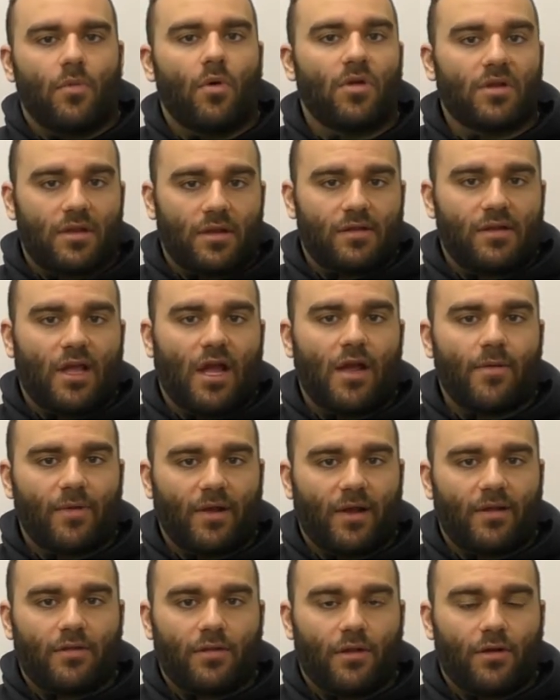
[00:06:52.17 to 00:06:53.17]
Most of the time,
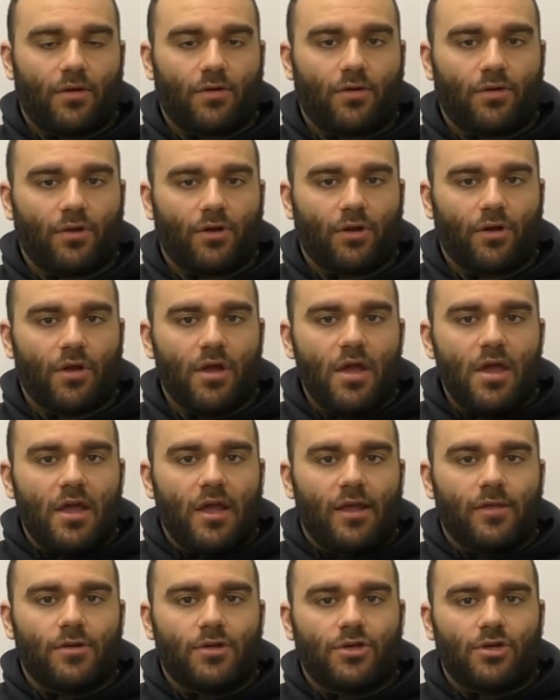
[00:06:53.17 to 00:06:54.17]
like I said earlier
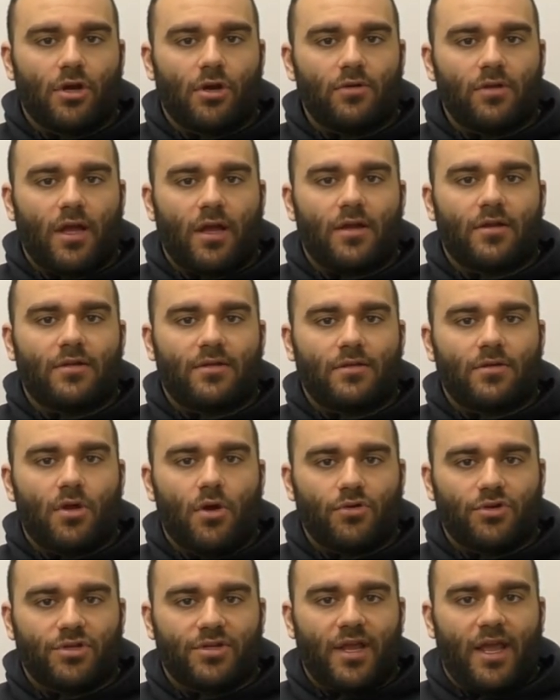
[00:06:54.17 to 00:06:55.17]
in the show, that
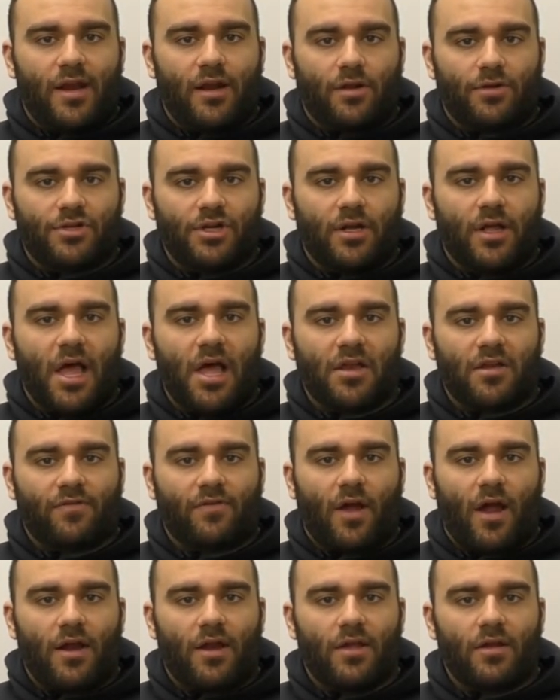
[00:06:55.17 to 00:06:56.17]
Coach Dan on Jailhouse
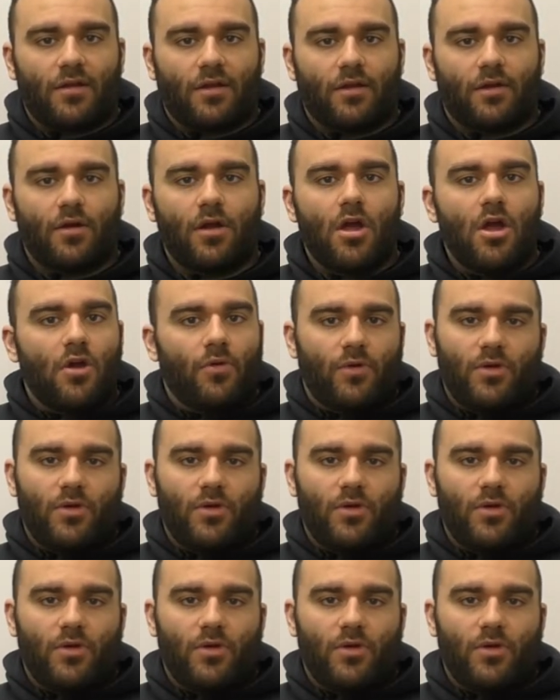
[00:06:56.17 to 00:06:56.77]
Fridays here,